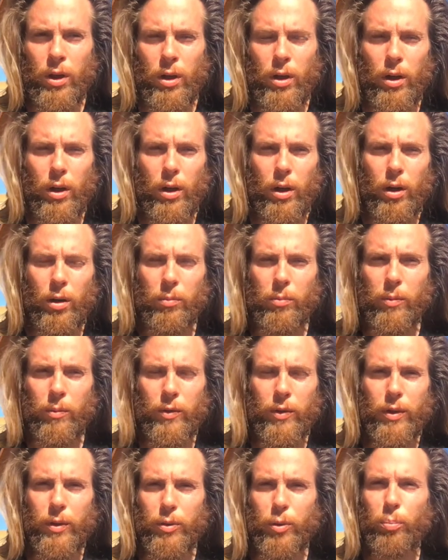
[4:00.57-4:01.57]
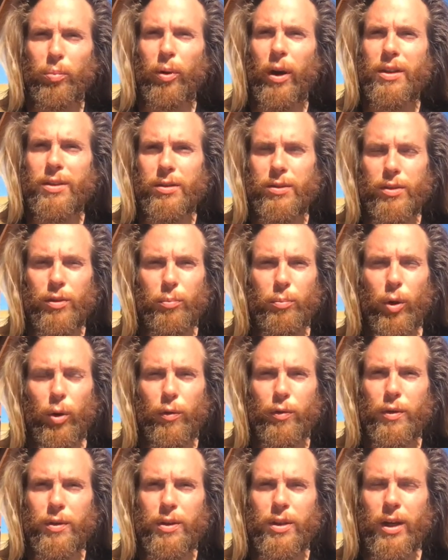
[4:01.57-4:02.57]
the presence of both
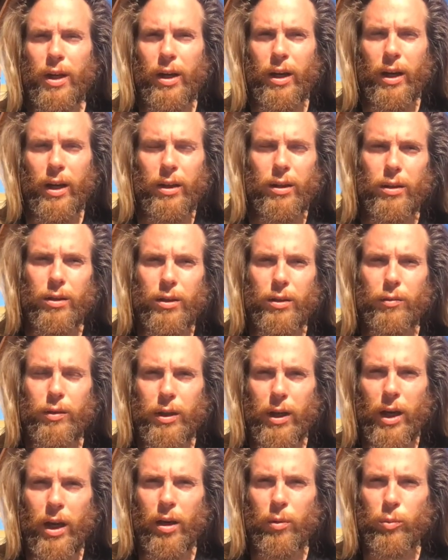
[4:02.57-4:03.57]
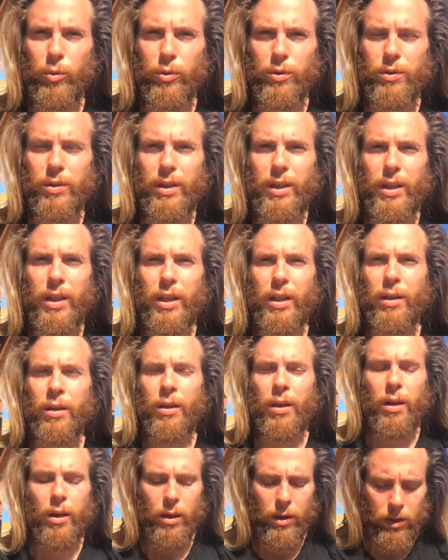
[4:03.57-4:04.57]
the dead and the living animals in
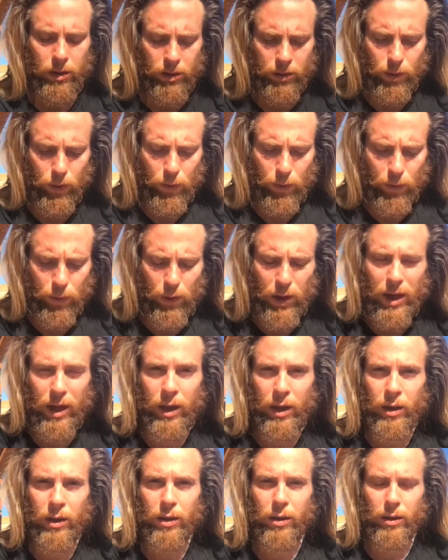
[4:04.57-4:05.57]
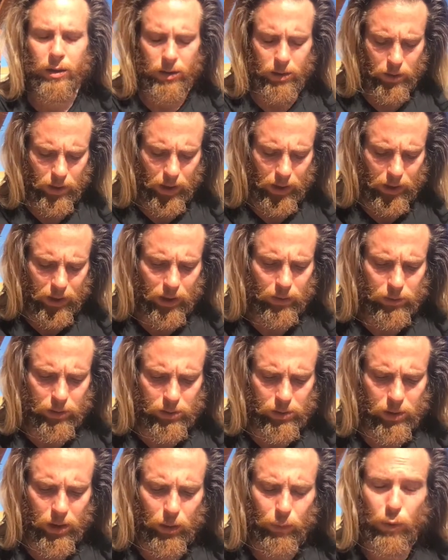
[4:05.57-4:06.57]
the thing that gives us
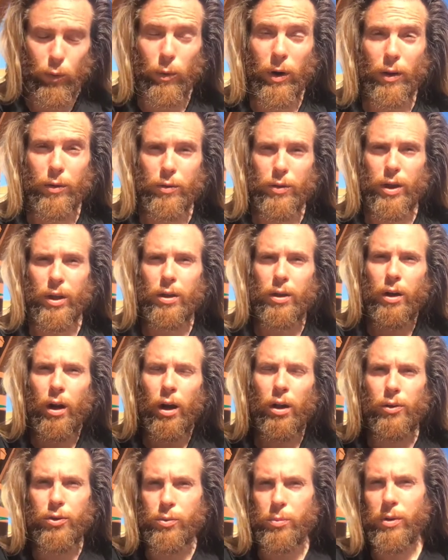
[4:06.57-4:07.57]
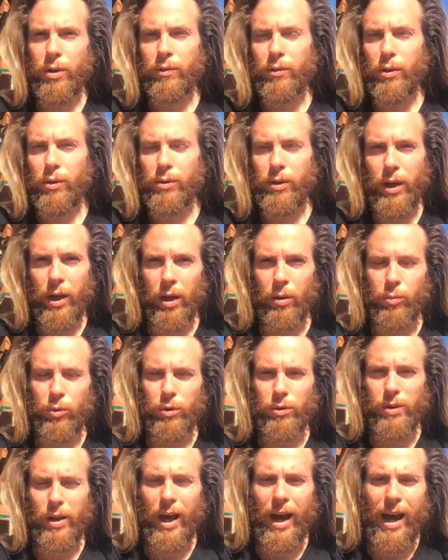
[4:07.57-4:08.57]
life, or rather the acknowledgement of those animals
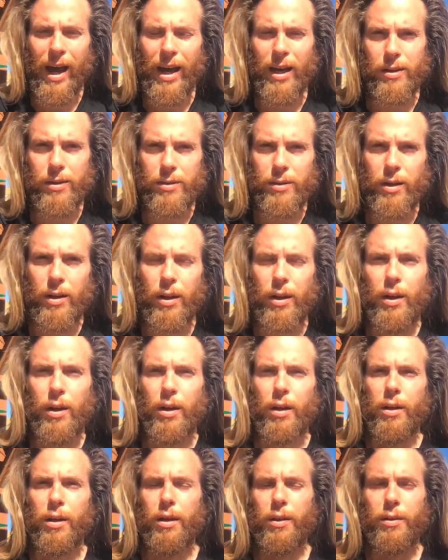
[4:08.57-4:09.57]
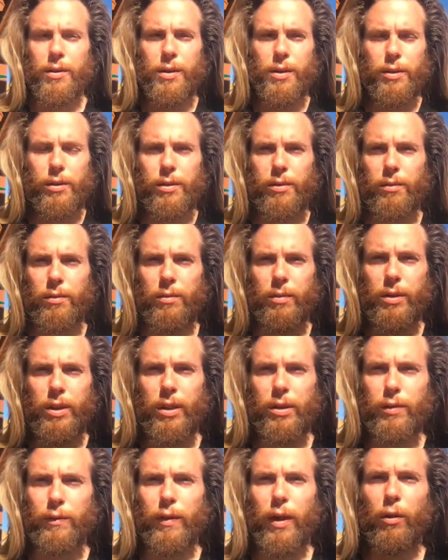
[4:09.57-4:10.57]
as
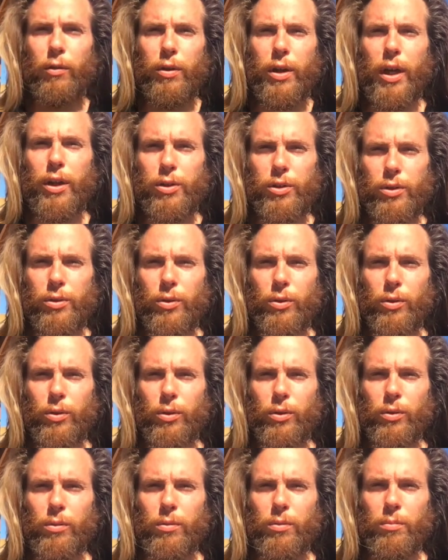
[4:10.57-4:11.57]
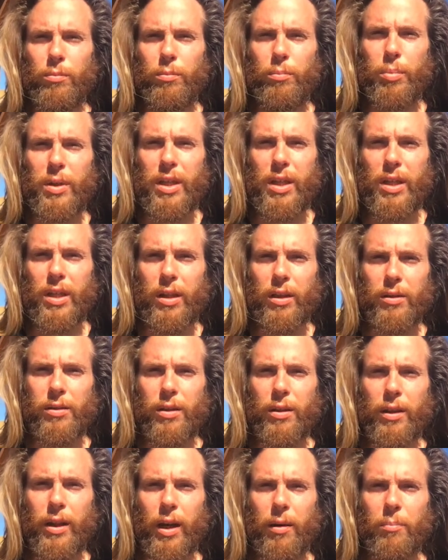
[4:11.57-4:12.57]
these foundational beings
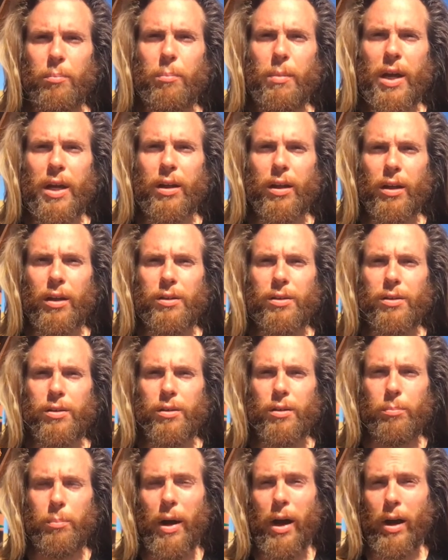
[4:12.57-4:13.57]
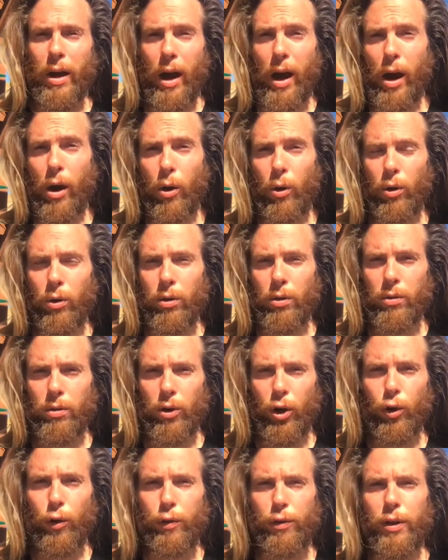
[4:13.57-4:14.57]
that make our
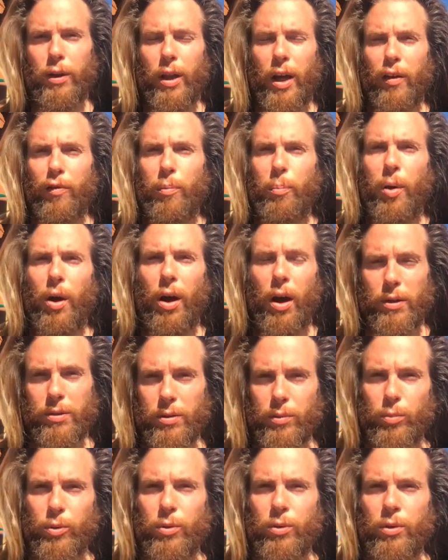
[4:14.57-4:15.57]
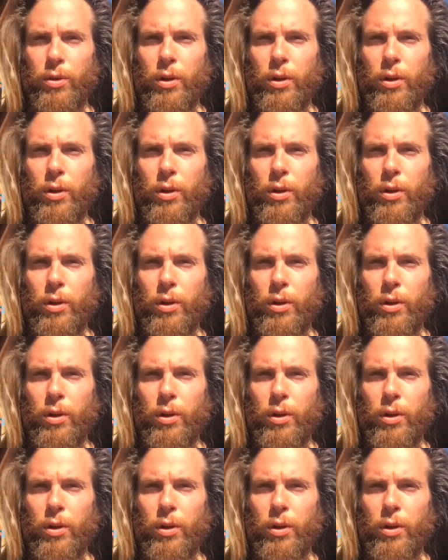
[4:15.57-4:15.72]
earthly life possible,